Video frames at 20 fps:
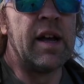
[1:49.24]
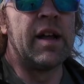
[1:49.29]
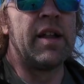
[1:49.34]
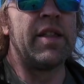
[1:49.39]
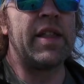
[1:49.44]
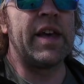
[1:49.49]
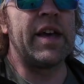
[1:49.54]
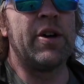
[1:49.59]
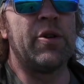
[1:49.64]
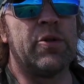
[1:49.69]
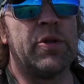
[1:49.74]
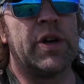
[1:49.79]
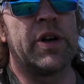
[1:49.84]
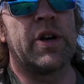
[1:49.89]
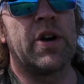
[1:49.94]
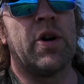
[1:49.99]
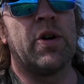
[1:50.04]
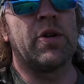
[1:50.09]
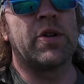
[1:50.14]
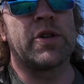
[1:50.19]
the hill that
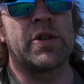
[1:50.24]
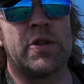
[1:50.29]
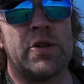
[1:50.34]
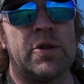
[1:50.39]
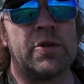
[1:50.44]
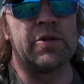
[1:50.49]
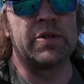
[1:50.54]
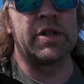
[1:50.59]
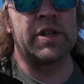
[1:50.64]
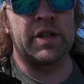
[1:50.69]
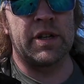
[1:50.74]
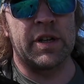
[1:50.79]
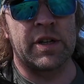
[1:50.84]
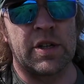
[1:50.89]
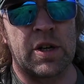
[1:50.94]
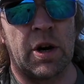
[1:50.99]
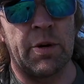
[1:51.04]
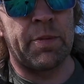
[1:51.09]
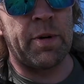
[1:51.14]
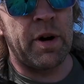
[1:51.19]
Coxtor is at the
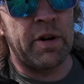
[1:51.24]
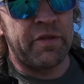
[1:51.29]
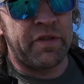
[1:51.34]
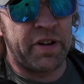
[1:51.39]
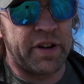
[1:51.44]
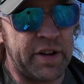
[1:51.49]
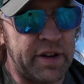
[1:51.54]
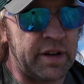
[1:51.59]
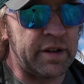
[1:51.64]
top of,